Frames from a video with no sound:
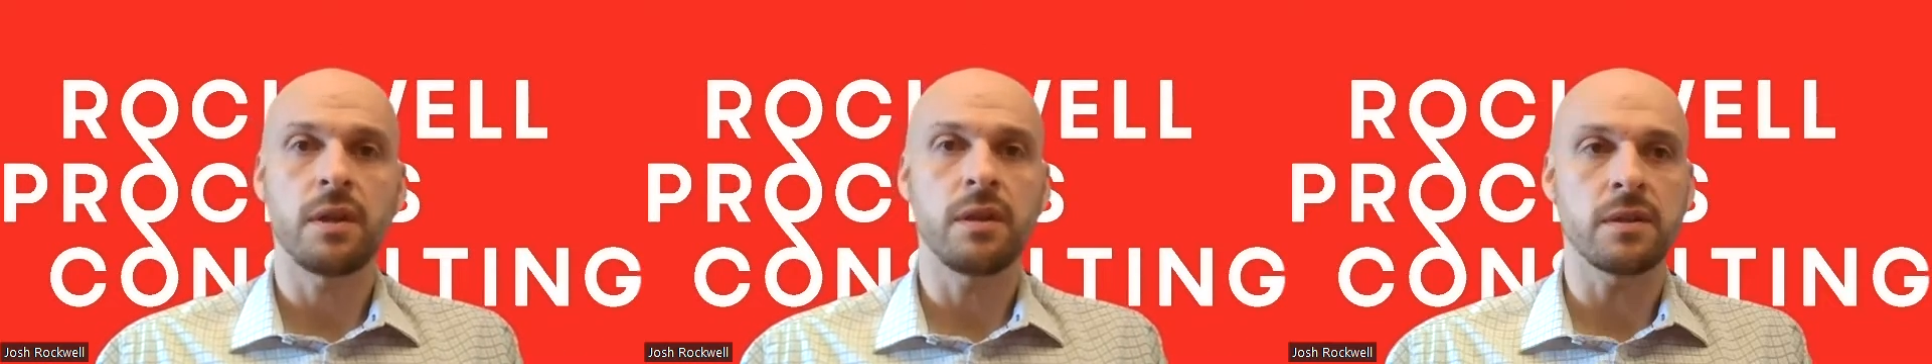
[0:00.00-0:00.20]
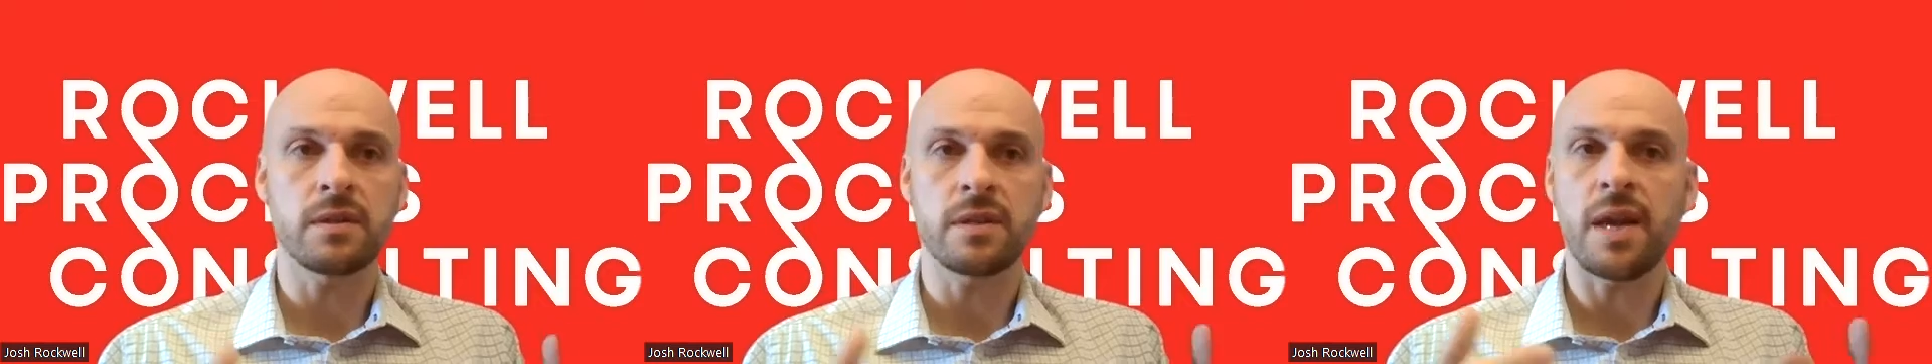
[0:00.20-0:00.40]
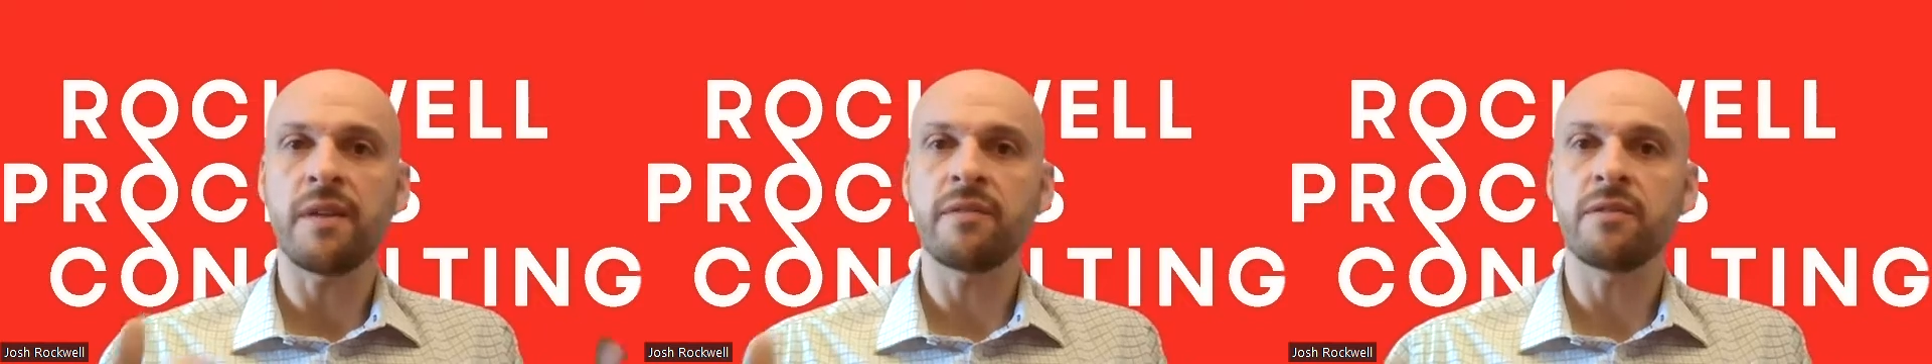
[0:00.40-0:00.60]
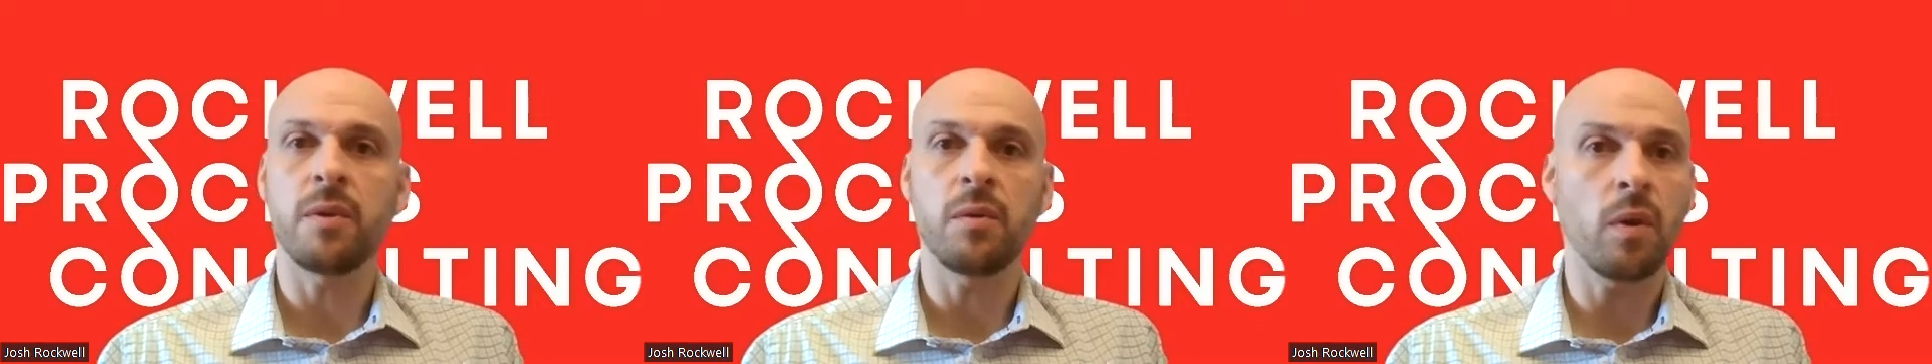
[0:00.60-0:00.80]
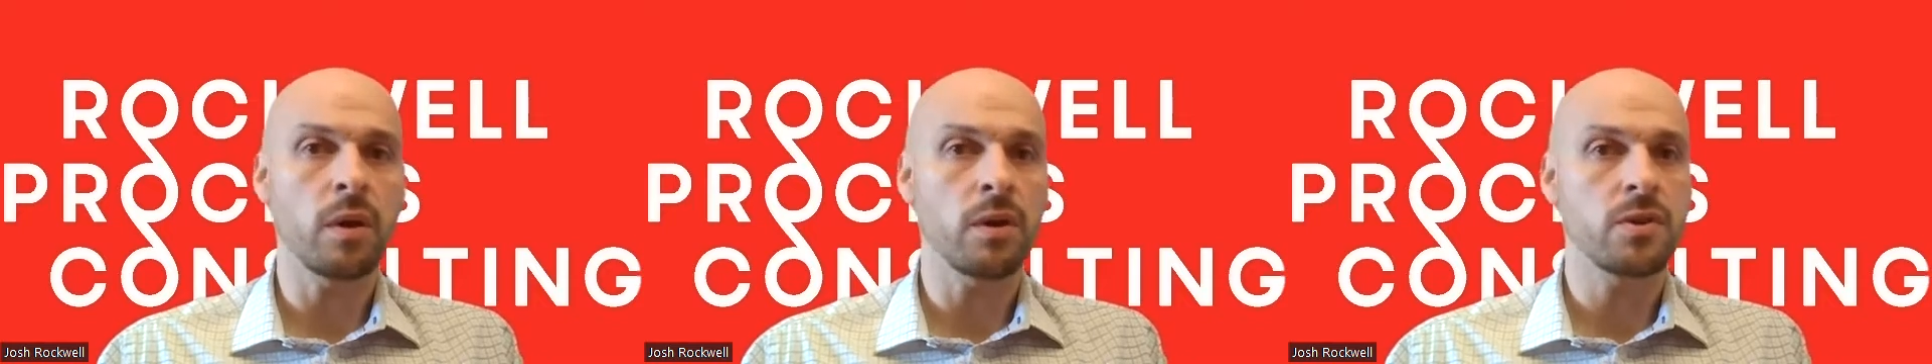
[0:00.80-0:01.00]
It doesn't have to
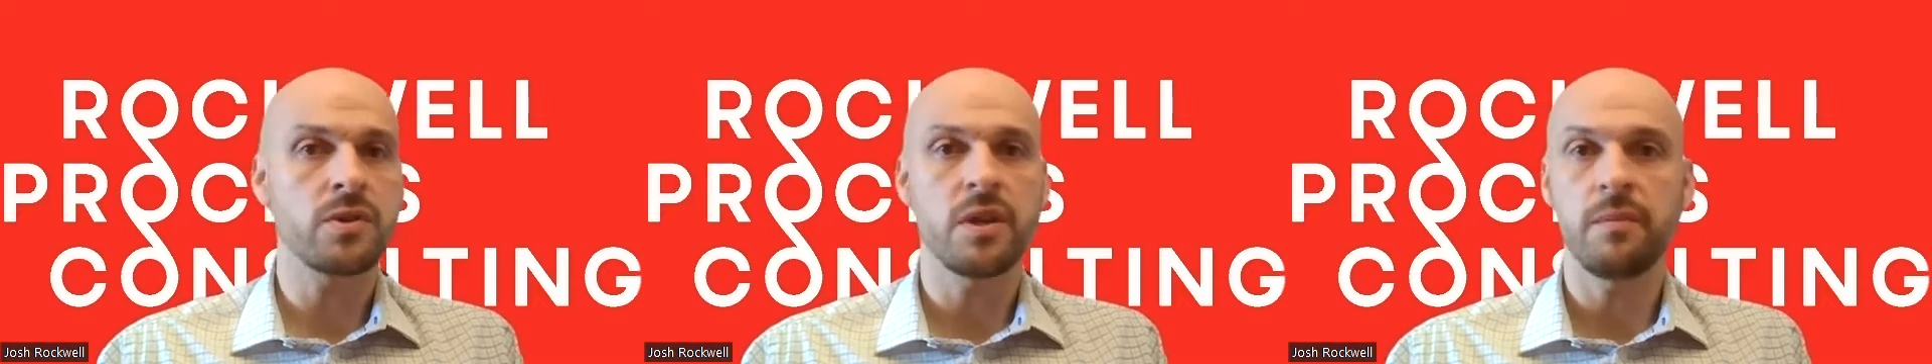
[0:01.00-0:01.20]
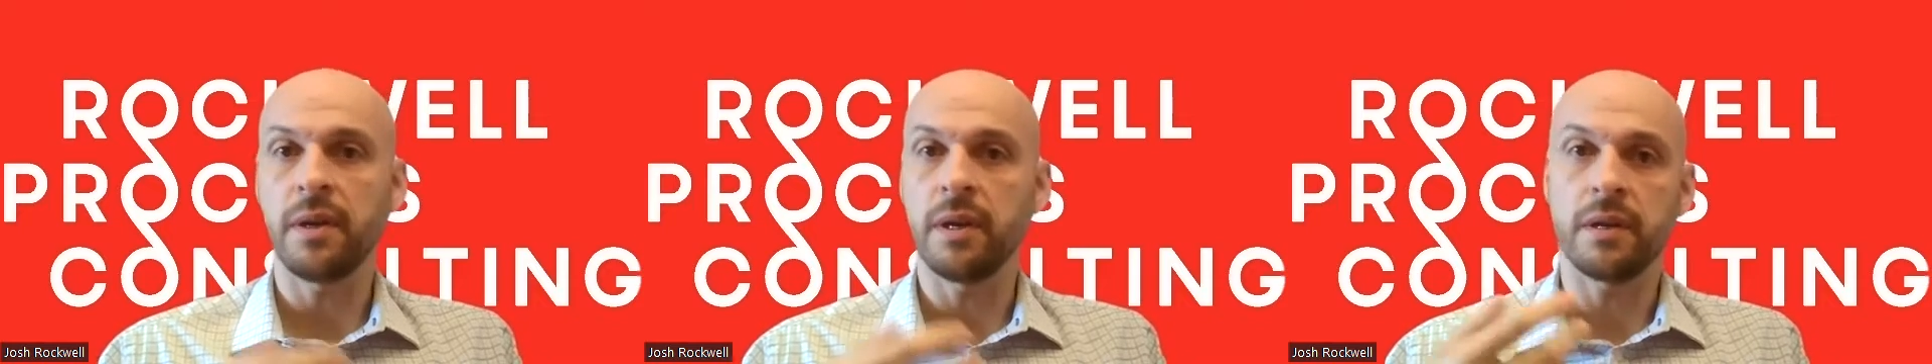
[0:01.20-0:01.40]
be water treatment.